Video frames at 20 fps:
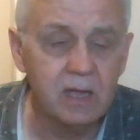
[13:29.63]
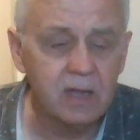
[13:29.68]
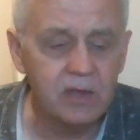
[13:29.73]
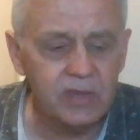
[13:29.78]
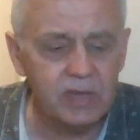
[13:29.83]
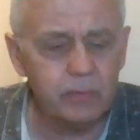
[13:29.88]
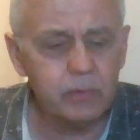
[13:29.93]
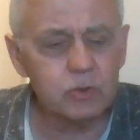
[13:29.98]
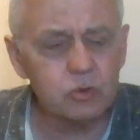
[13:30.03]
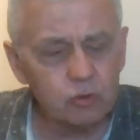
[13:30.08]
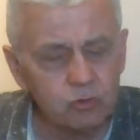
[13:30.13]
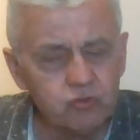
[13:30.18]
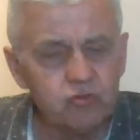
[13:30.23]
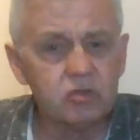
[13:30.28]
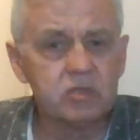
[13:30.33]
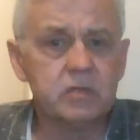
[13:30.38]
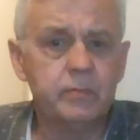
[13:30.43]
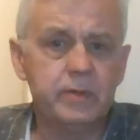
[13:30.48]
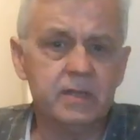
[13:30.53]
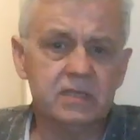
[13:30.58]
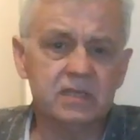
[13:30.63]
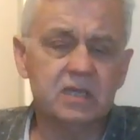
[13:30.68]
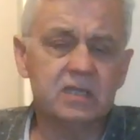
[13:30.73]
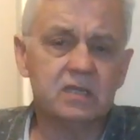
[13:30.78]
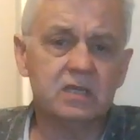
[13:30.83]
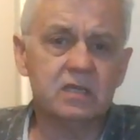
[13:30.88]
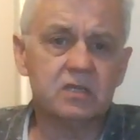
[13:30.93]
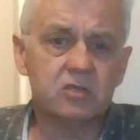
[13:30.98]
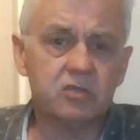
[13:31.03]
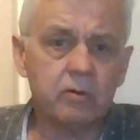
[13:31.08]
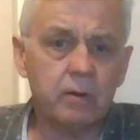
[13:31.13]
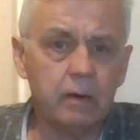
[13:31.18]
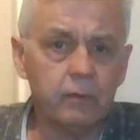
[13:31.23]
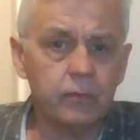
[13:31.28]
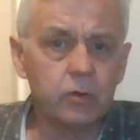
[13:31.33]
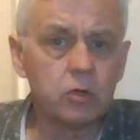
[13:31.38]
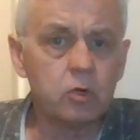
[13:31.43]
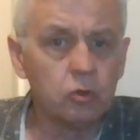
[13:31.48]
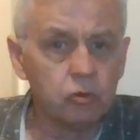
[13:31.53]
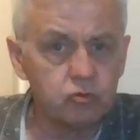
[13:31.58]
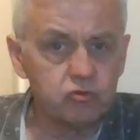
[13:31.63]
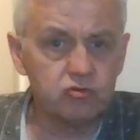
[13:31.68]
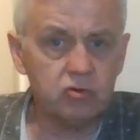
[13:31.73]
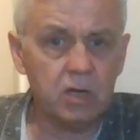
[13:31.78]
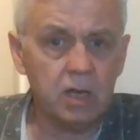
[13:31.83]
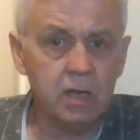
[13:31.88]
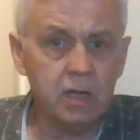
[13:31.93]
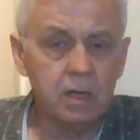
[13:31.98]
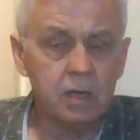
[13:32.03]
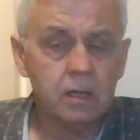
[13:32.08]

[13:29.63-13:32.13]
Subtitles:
there was hundreds of businesses throughout the country